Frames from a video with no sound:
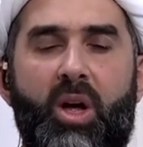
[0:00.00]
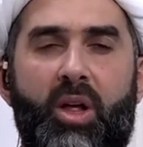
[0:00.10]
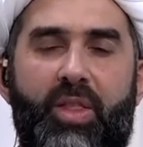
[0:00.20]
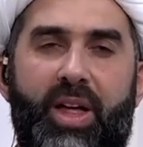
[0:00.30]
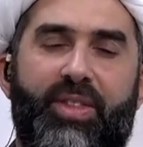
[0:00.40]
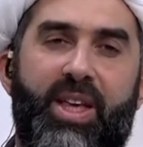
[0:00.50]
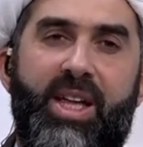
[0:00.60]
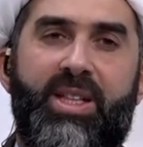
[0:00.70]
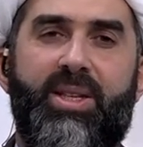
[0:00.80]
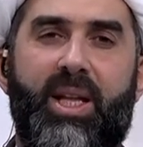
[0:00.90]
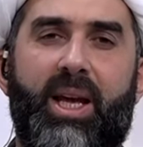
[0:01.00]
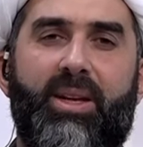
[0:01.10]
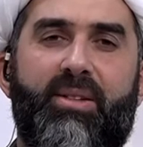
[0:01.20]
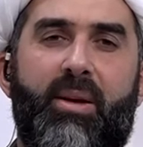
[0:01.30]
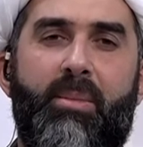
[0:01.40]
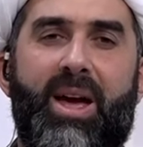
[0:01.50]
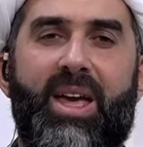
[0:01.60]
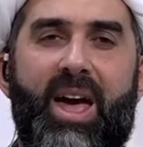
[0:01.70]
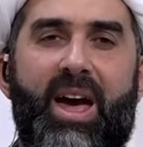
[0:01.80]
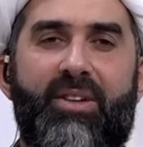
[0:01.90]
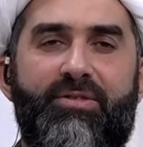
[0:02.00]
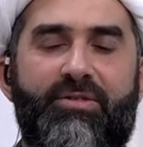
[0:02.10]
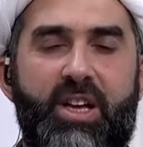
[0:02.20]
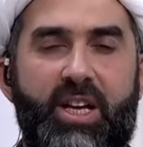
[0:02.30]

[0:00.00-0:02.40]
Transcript: that the intellect may have